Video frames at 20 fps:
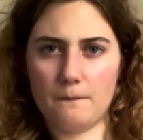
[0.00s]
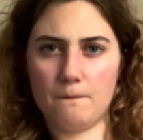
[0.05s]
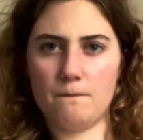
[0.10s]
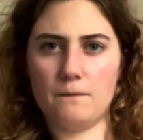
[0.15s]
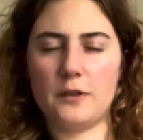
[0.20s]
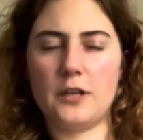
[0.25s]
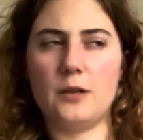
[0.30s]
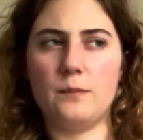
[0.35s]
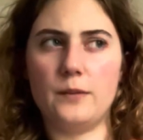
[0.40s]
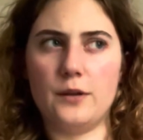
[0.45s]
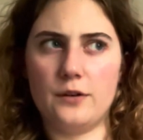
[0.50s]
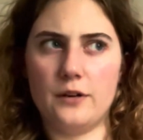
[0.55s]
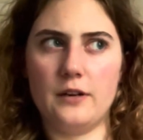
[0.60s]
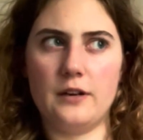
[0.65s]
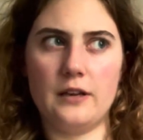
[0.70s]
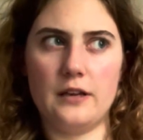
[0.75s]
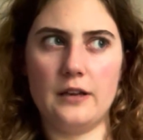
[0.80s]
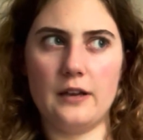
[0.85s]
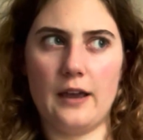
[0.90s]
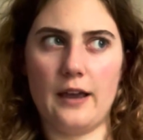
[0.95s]

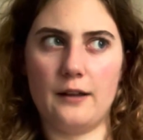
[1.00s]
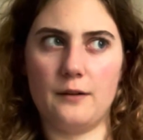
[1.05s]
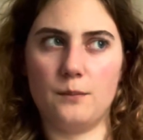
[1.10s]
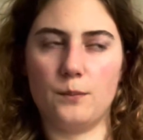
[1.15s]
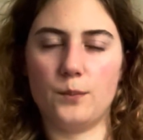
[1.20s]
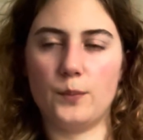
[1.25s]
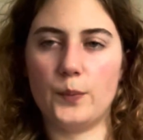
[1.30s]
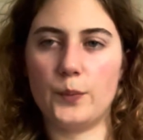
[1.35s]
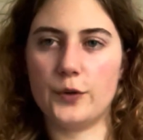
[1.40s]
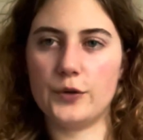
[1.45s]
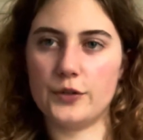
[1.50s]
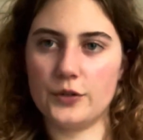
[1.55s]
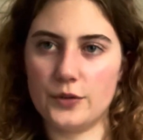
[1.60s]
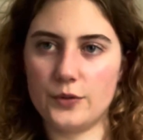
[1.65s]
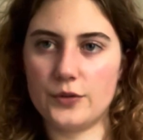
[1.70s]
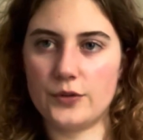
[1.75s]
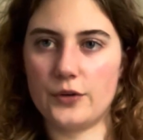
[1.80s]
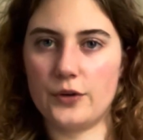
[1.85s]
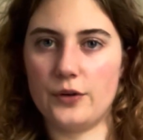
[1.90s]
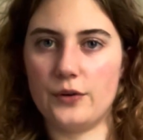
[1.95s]
community and
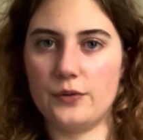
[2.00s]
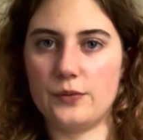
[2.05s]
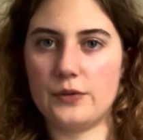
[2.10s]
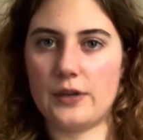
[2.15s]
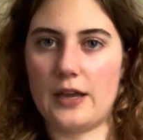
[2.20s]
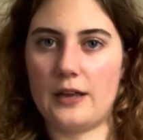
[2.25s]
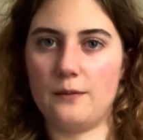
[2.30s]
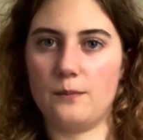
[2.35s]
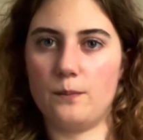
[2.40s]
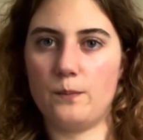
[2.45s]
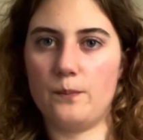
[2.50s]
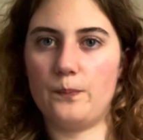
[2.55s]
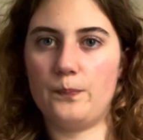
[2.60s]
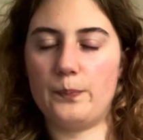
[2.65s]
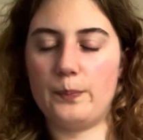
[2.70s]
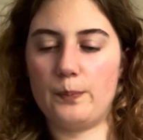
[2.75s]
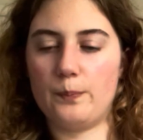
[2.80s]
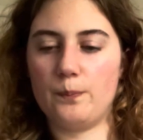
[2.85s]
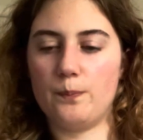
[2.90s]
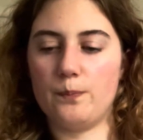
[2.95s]
producers and
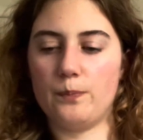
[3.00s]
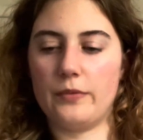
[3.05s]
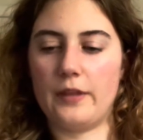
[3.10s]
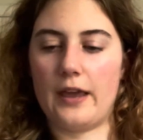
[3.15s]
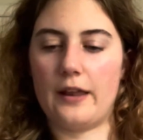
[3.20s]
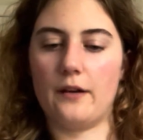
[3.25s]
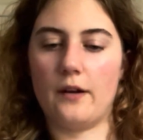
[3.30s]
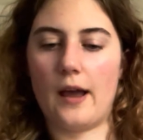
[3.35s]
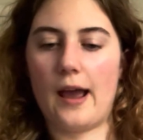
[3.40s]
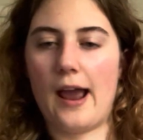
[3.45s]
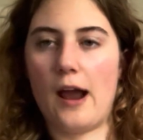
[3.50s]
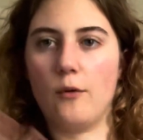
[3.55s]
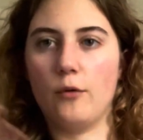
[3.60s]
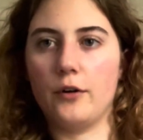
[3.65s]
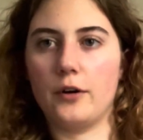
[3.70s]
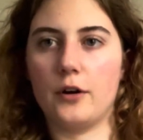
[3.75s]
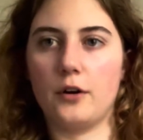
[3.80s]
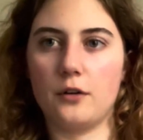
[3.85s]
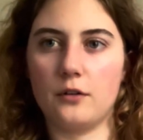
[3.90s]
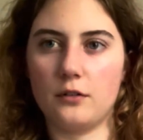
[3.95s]

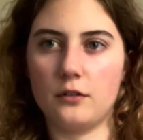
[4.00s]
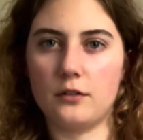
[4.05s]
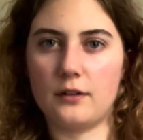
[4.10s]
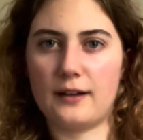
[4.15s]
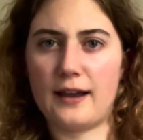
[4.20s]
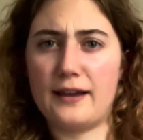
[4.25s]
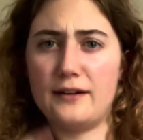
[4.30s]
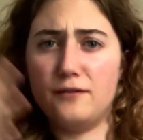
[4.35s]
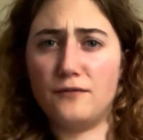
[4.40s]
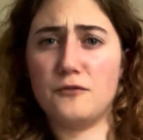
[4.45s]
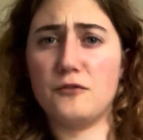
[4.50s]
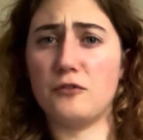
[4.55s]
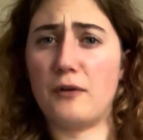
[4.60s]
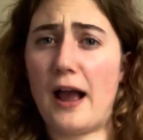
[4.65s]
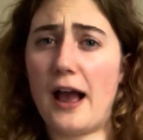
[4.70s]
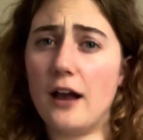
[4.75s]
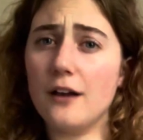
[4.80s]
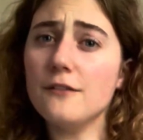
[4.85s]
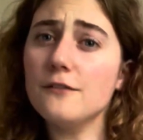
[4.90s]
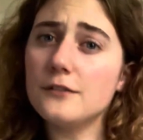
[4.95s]
our kind of
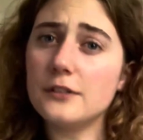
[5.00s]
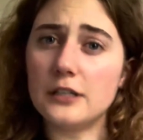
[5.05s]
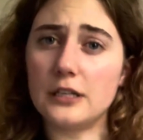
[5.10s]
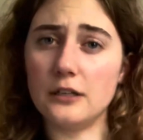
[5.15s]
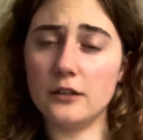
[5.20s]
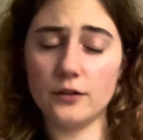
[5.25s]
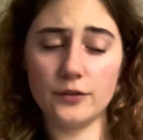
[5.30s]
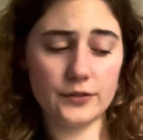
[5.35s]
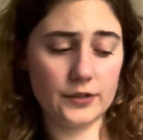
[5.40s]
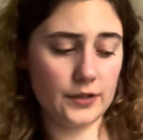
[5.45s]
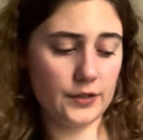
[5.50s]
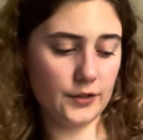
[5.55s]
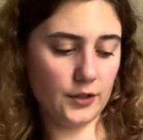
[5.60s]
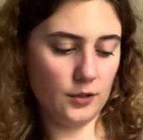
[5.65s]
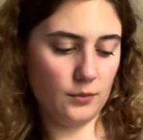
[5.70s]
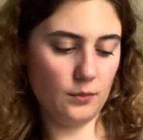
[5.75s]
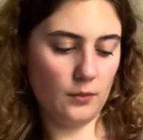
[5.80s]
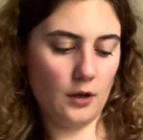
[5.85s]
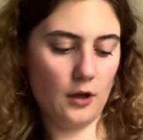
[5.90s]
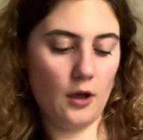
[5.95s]
craft
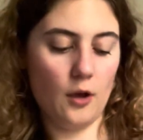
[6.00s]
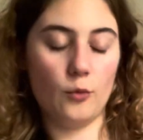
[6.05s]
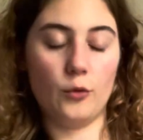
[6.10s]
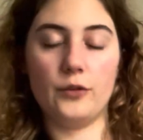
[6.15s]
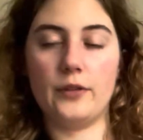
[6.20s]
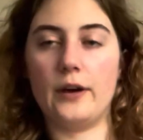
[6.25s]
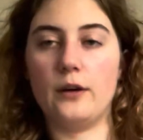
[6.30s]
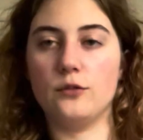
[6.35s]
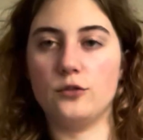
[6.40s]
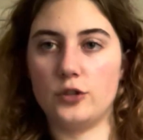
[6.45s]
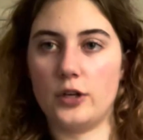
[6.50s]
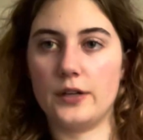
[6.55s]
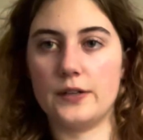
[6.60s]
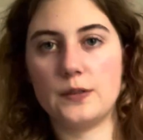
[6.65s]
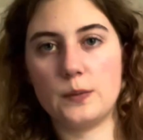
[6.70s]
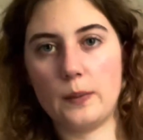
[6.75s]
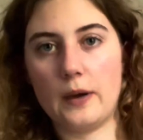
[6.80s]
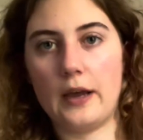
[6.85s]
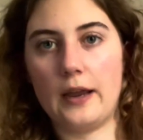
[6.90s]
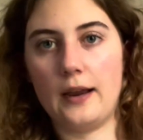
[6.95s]
ecosystem without
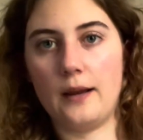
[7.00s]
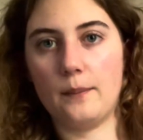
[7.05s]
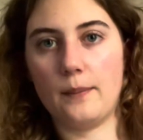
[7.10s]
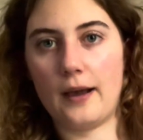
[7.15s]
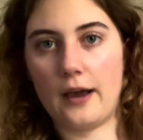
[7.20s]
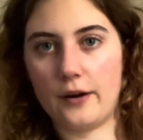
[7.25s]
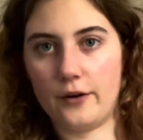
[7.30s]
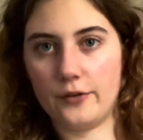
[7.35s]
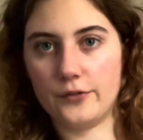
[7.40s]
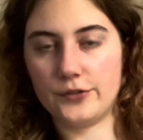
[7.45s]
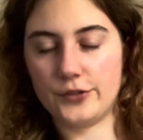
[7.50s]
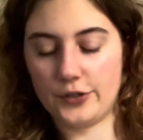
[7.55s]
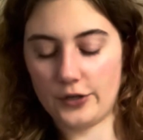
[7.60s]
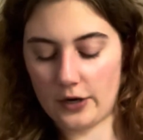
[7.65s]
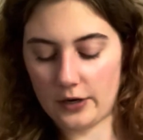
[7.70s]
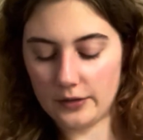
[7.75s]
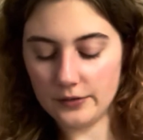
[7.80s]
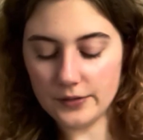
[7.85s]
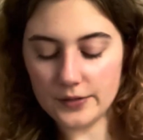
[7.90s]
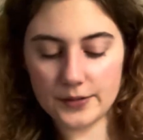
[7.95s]
just buying patterns or
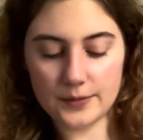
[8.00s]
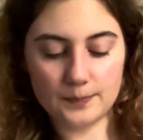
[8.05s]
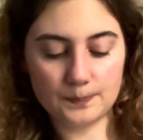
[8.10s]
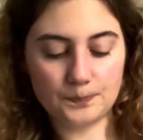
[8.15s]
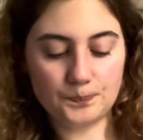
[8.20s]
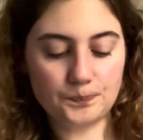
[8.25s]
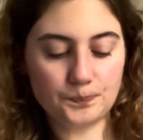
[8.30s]
yarns.